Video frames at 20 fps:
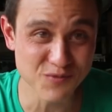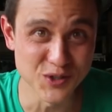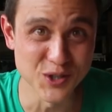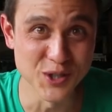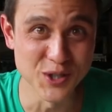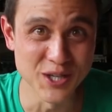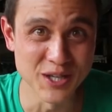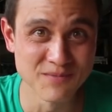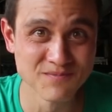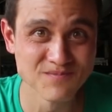
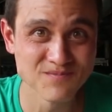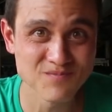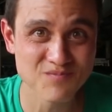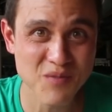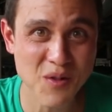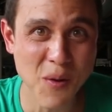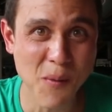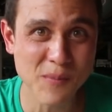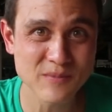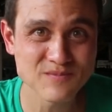food
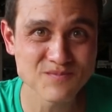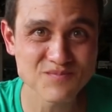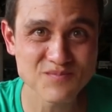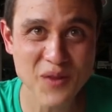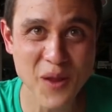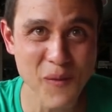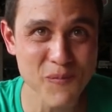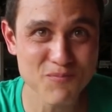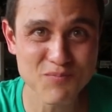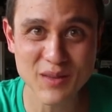
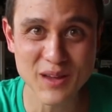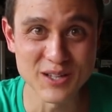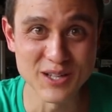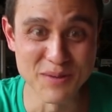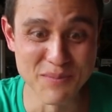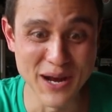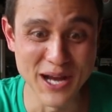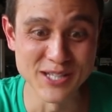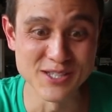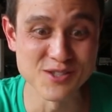
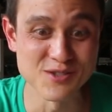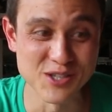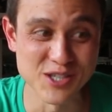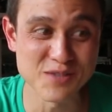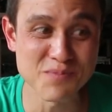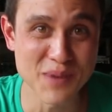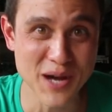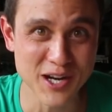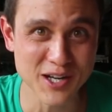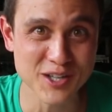demands
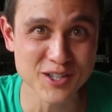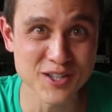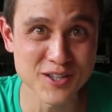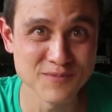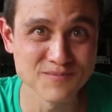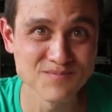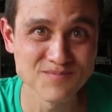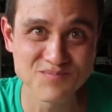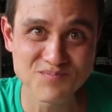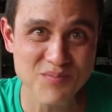respect
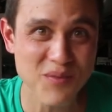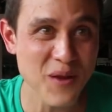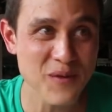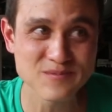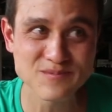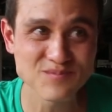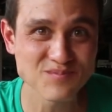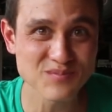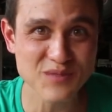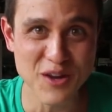
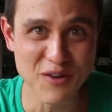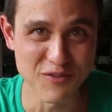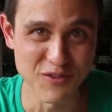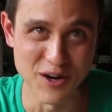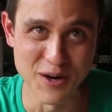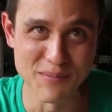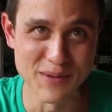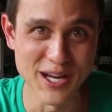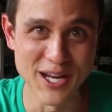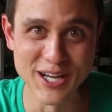
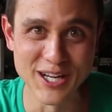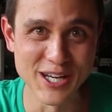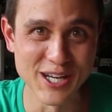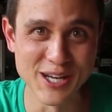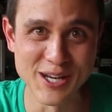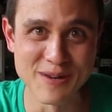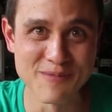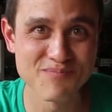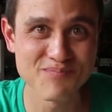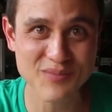from
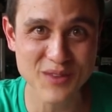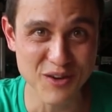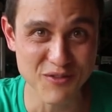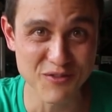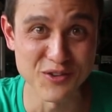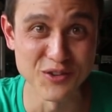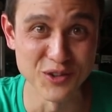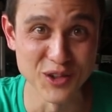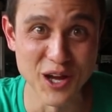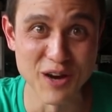any
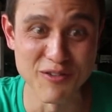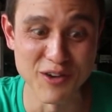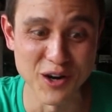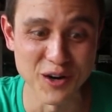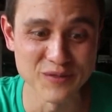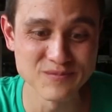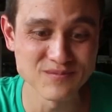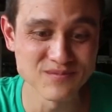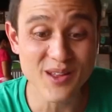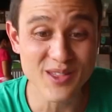food lover.
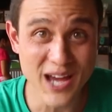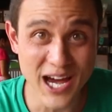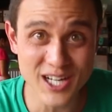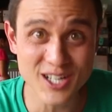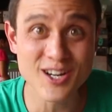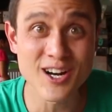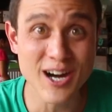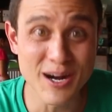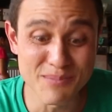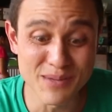That
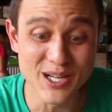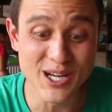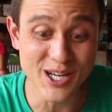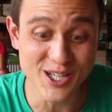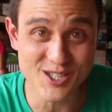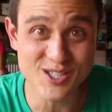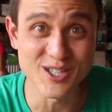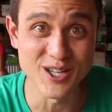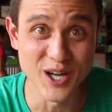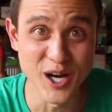
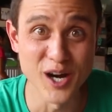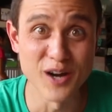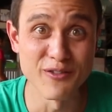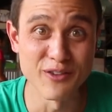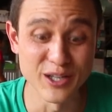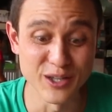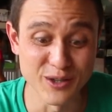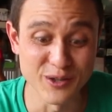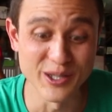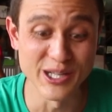combination of
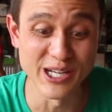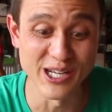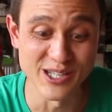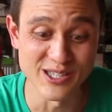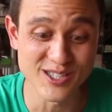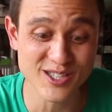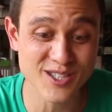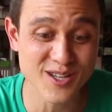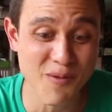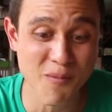
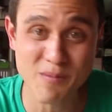ingredients